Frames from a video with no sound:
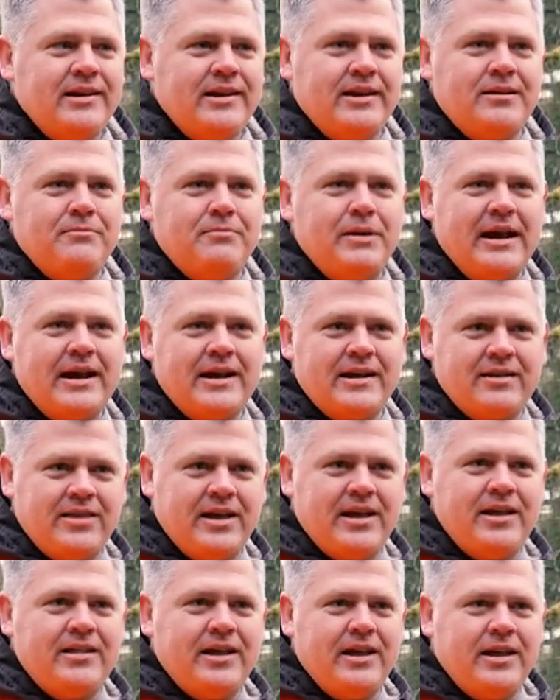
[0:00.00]
and back
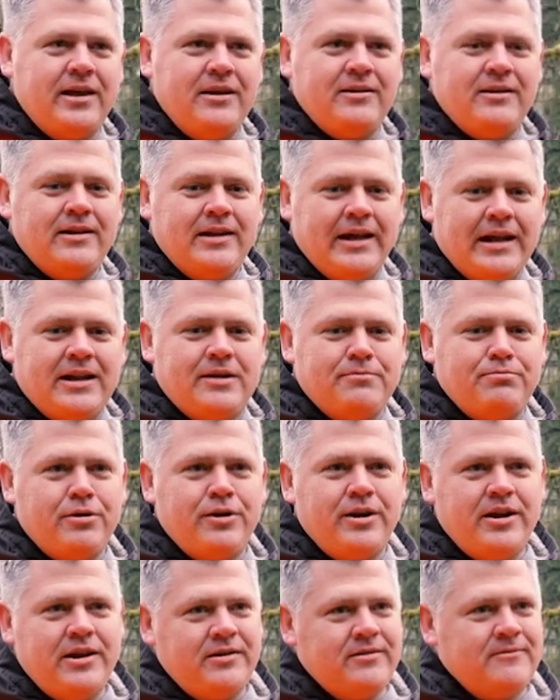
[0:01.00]
then they had to put
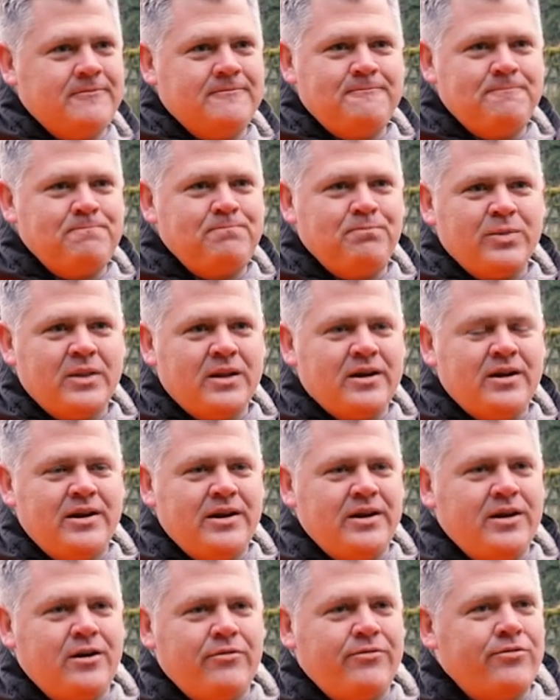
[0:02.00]
in,
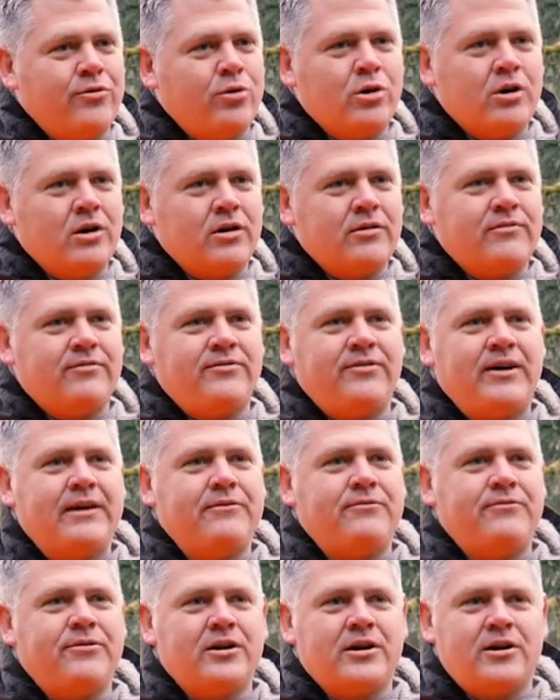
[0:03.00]
you know, four five
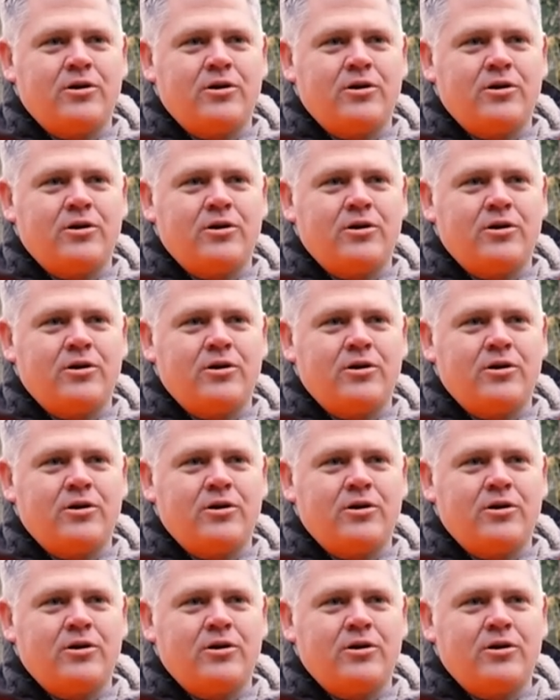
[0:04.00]
foot